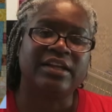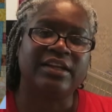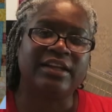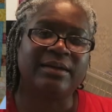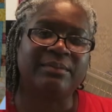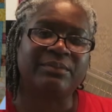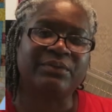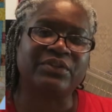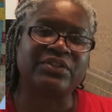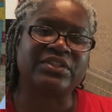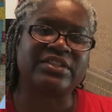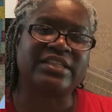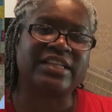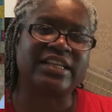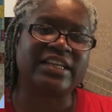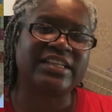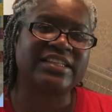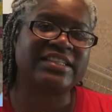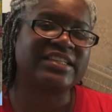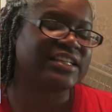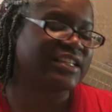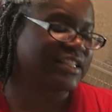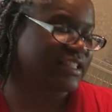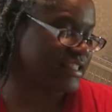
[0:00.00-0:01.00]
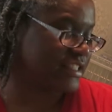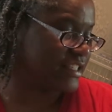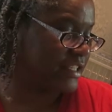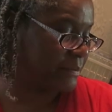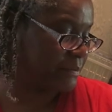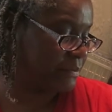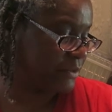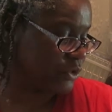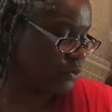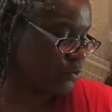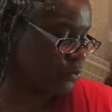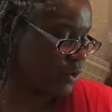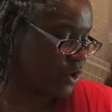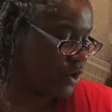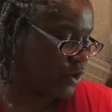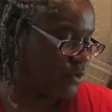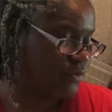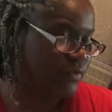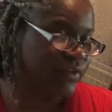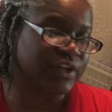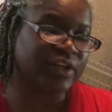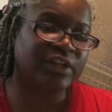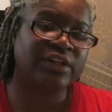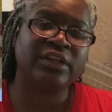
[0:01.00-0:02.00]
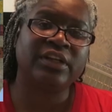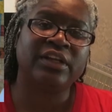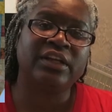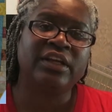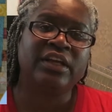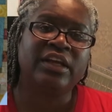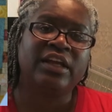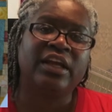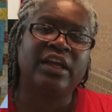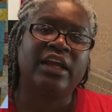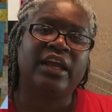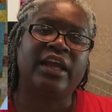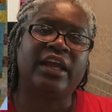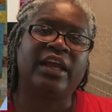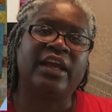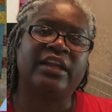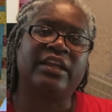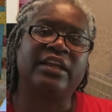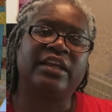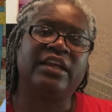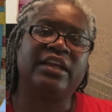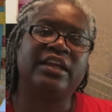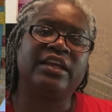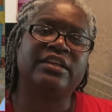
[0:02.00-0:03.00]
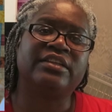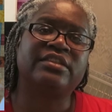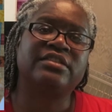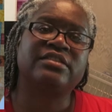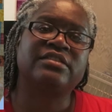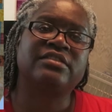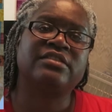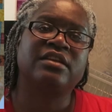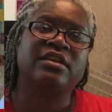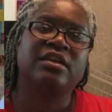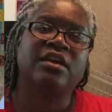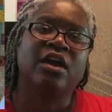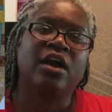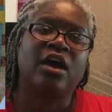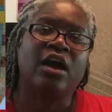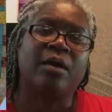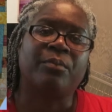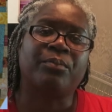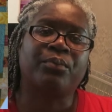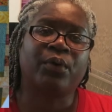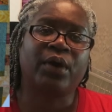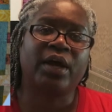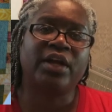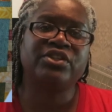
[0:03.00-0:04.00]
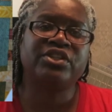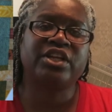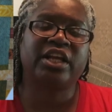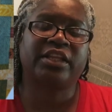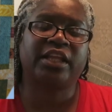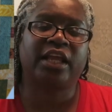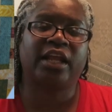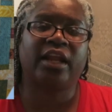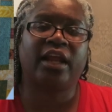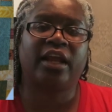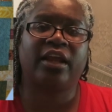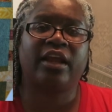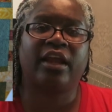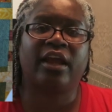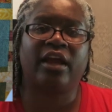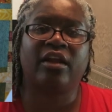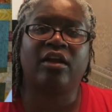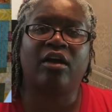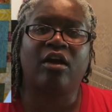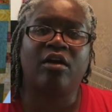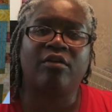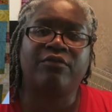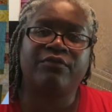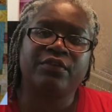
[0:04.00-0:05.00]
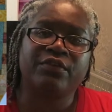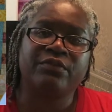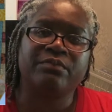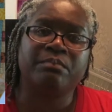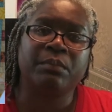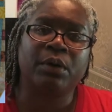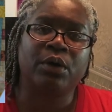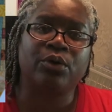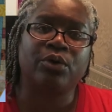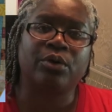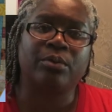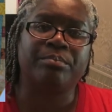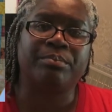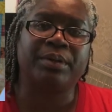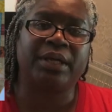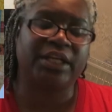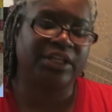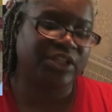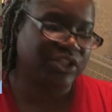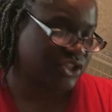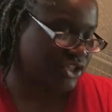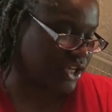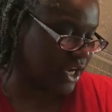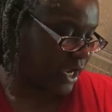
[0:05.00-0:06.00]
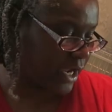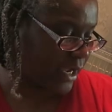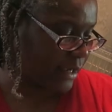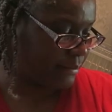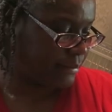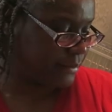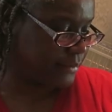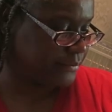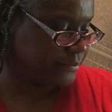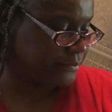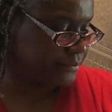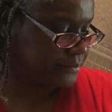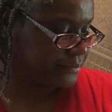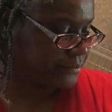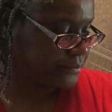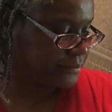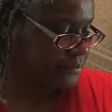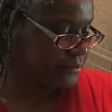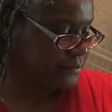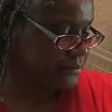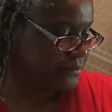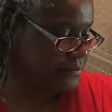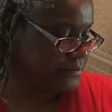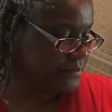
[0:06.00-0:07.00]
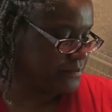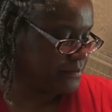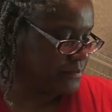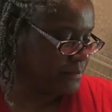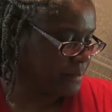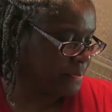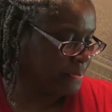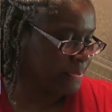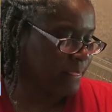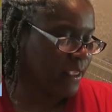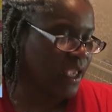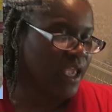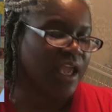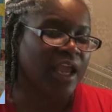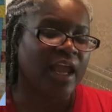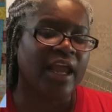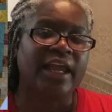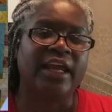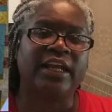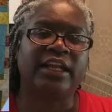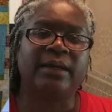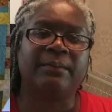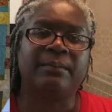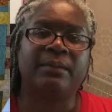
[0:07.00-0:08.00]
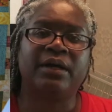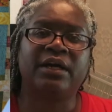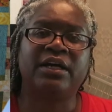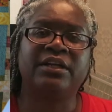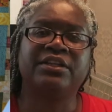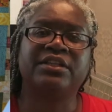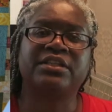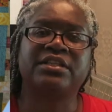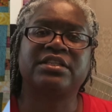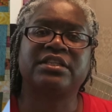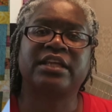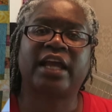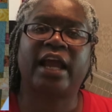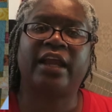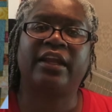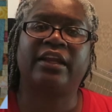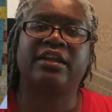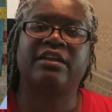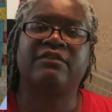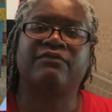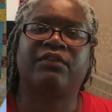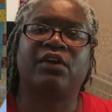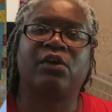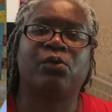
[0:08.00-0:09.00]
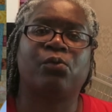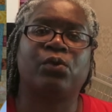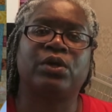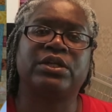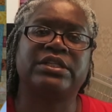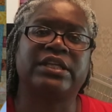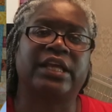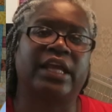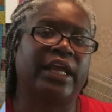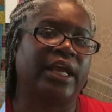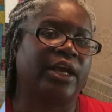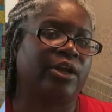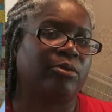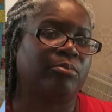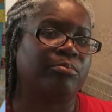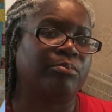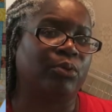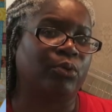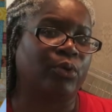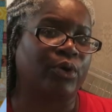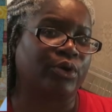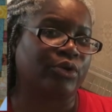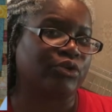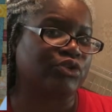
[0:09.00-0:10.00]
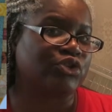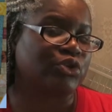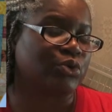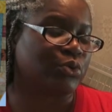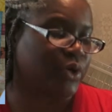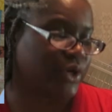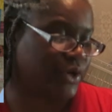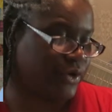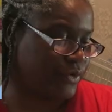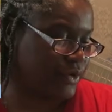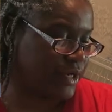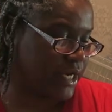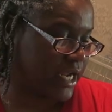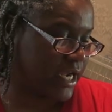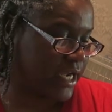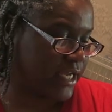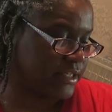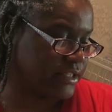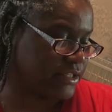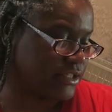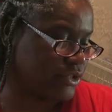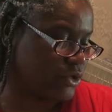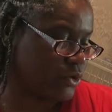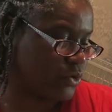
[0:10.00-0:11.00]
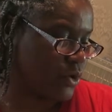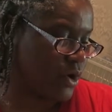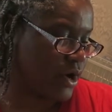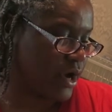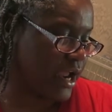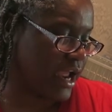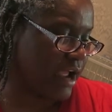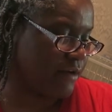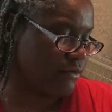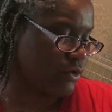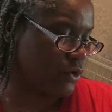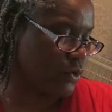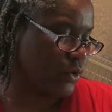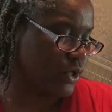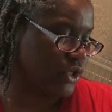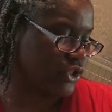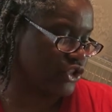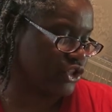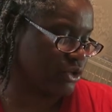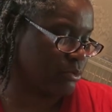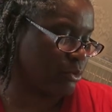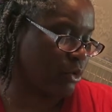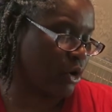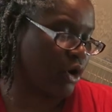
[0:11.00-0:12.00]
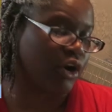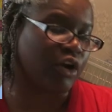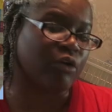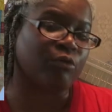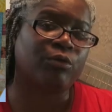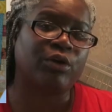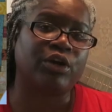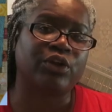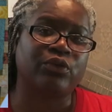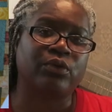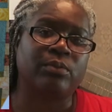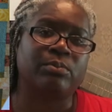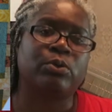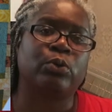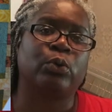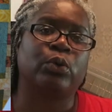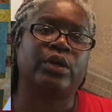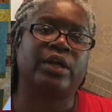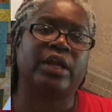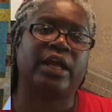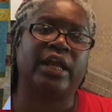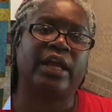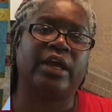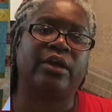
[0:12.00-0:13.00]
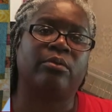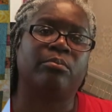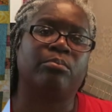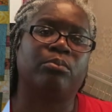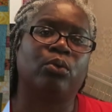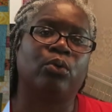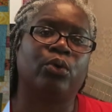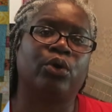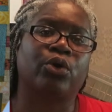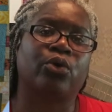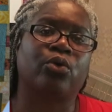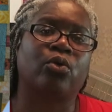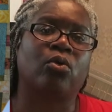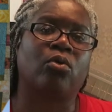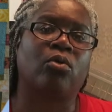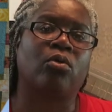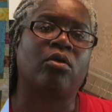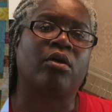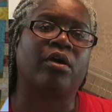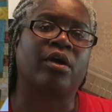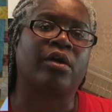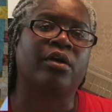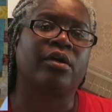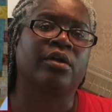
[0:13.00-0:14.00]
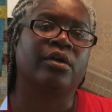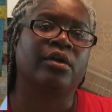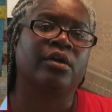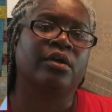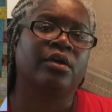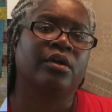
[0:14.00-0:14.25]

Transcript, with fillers: Number six is Simply Woven. And it's a project that I got off of Moda Bake Shop. And I'm undecided if I want to add a border to it or not. So I have a question mark of whether I'm going to add a border or